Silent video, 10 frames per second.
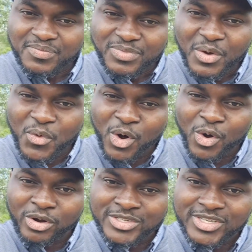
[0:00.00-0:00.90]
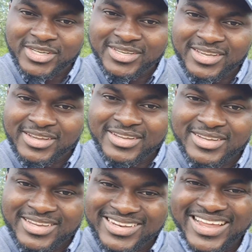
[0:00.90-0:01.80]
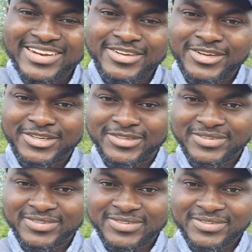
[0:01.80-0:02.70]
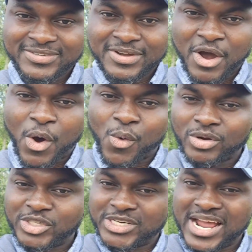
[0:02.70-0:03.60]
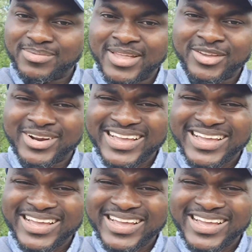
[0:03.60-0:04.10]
one country than the other, or one tribe than the other.